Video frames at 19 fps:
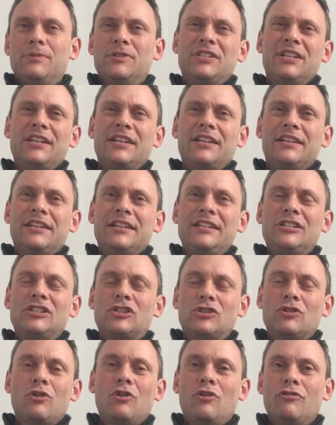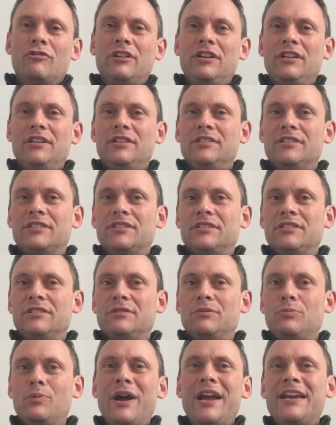particularly stories
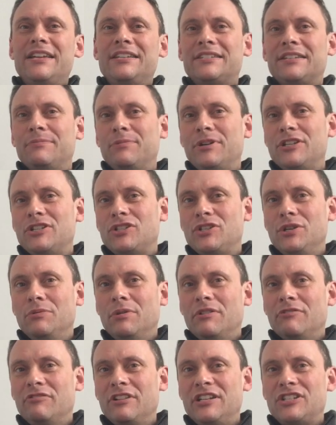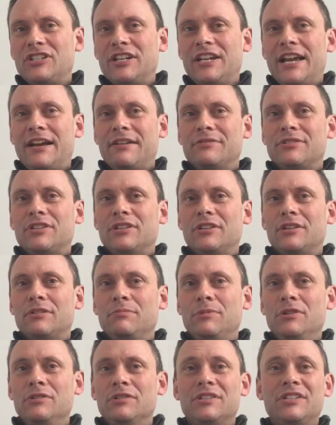and ways in which you are reaching out to the
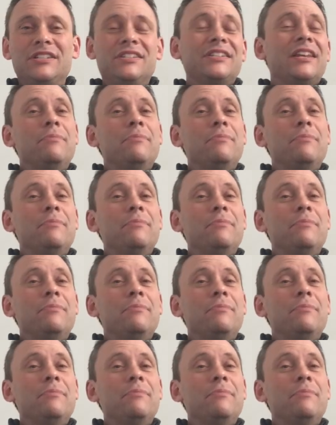communities.